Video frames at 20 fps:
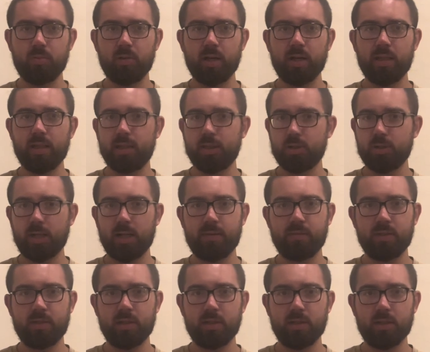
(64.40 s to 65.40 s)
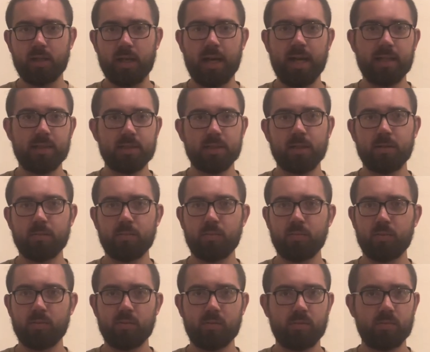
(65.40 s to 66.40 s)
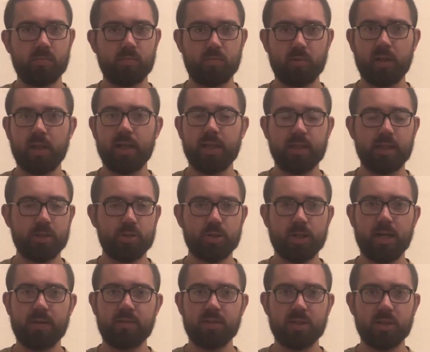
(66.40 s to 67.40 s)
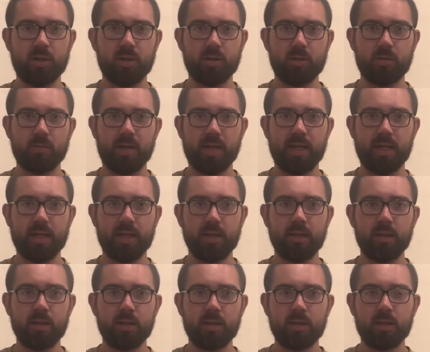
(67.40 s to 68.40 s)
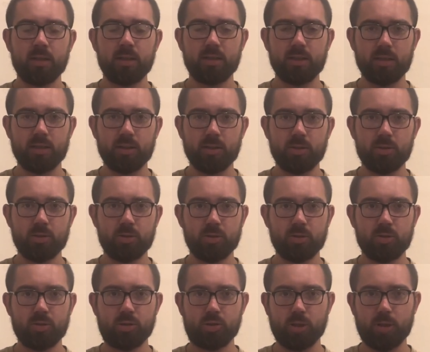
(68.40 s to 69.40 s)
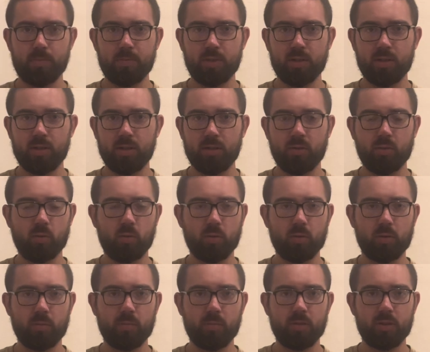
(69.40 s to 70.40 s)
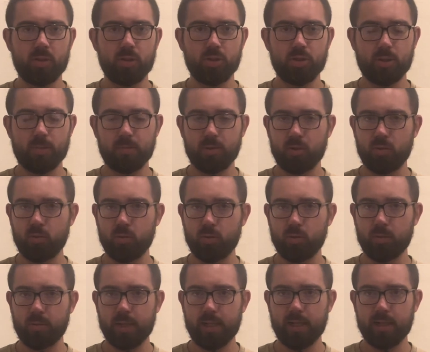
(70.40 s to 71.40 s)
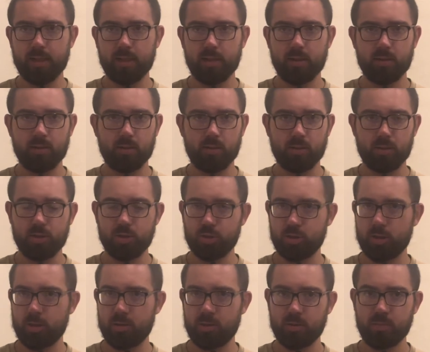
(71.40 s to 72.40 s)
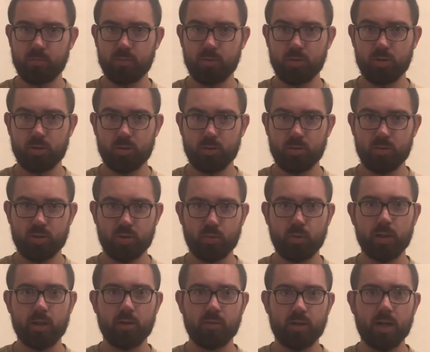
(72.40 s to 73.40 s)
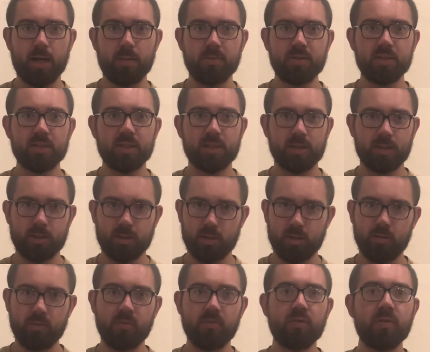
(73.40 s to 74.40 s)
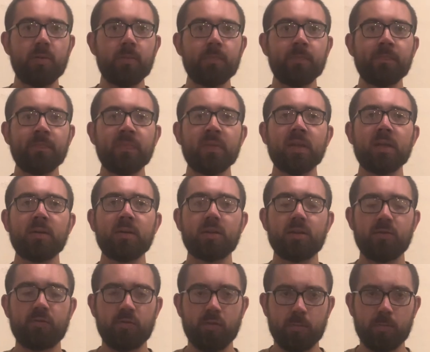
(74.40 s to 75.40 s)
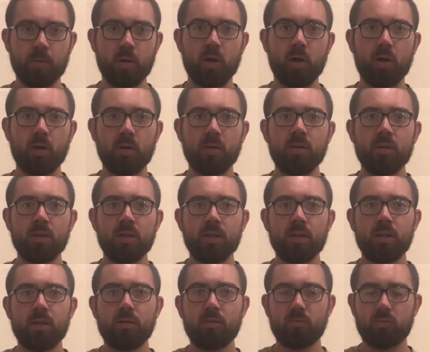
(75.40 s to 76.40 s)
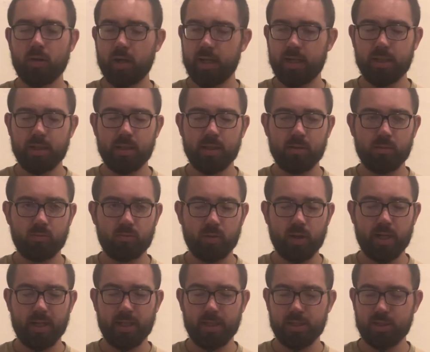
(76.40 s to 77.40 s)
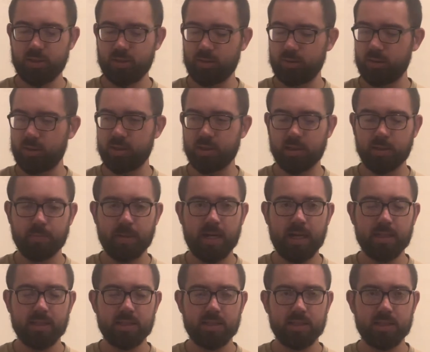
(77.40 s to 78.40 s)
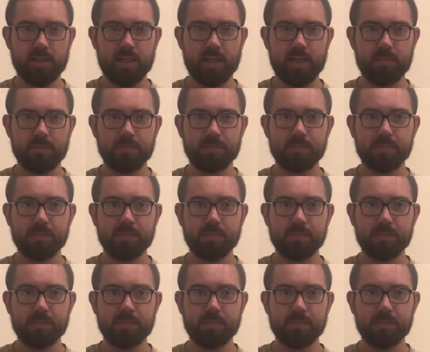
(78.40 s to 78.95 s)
play the heads up play that Travis Hunter made to strip the quarterback or to strip Sawyer Robinson of the football right as soon as he passes that